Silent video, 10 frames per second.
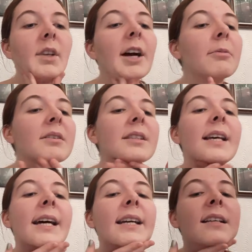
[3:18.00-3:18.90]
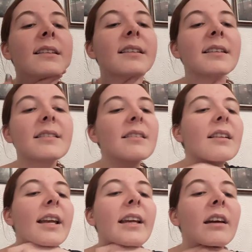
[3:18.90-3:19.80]
I will say this isn't
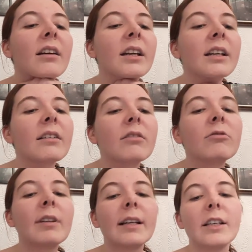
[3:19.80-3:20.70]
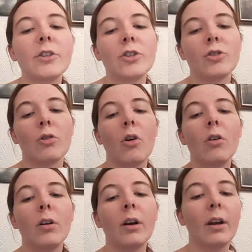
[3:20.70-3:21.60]
like a really
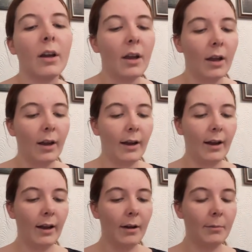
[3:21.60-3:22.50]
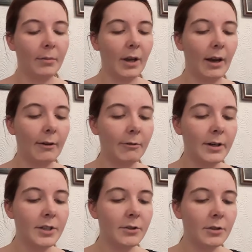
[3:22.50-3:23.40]
strong
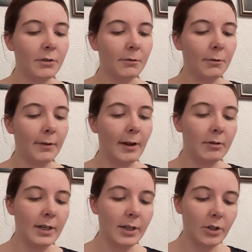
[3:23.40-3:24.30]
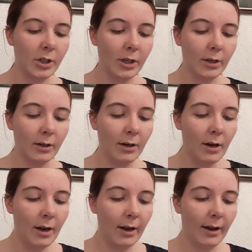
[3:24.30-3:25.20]
coverage for foundation.
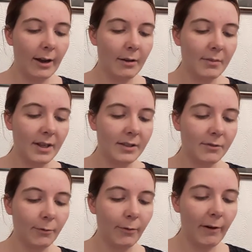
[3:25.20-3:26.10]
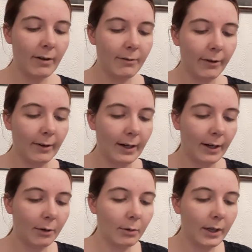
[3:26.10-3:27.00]
It's very, very
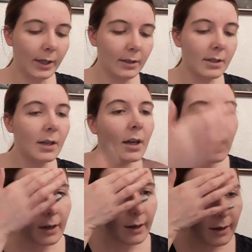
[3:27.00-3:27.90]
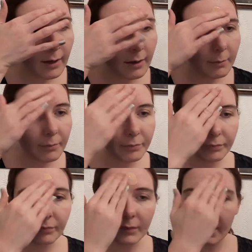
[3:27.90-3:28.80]
liquid,
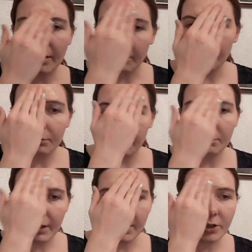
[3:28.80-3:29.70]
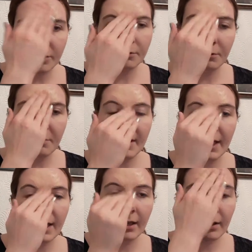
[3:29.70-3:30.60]
you know, which for
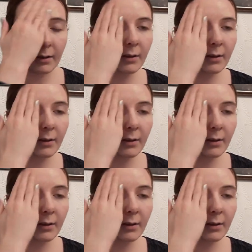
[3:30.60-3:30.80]
me,